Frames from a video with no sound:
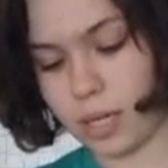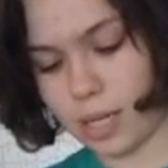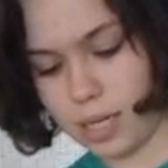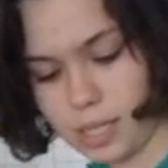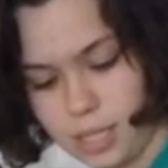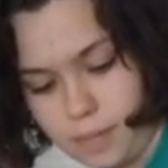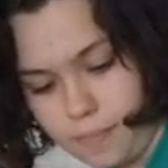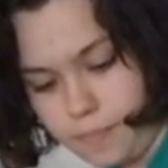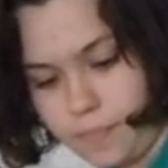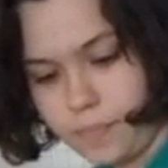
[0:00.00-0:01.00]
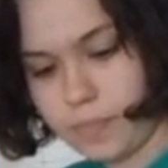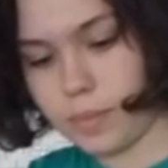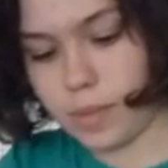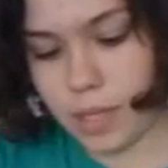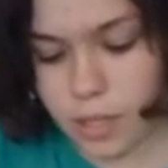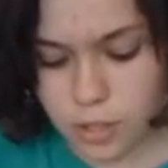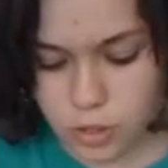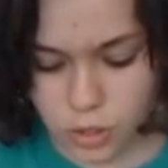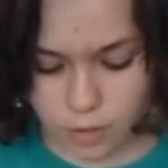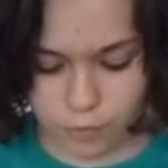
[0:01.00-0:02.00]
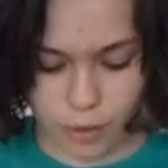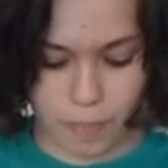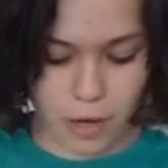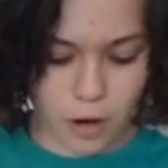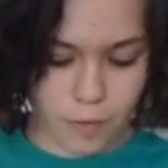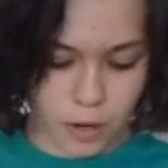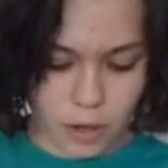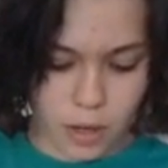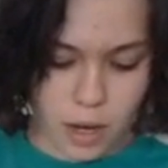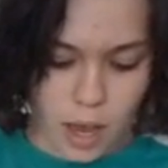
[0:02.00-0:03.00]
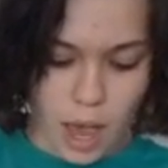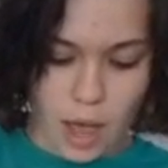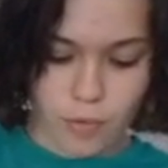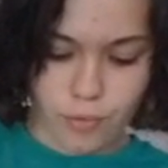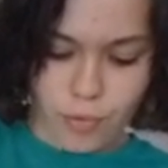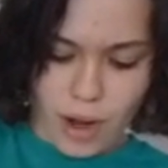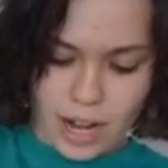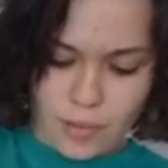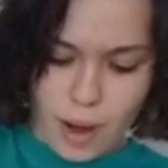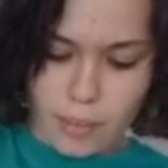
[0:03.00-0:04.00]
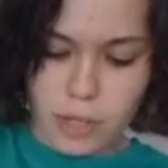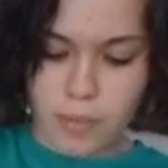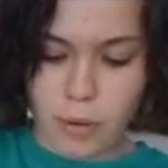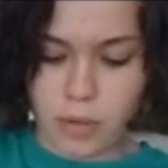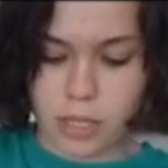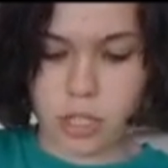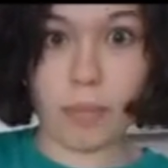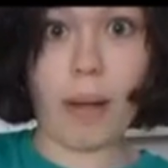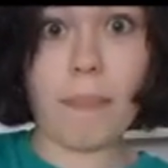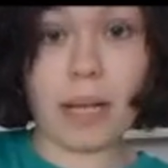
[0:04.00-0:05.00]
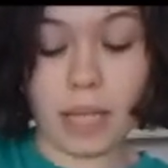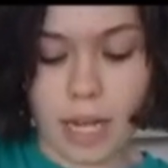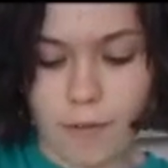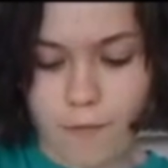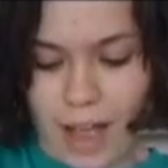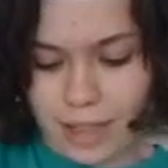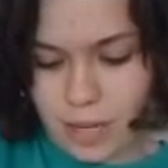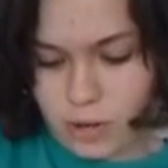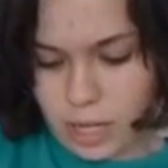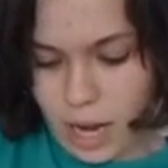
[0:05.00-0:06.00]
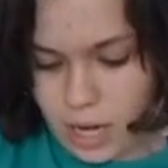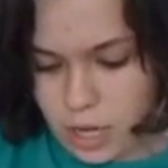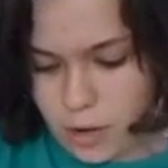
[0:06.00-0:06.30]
it is. So you're going to flip it over, and right around where the bone is, there might be a line of fat there to guide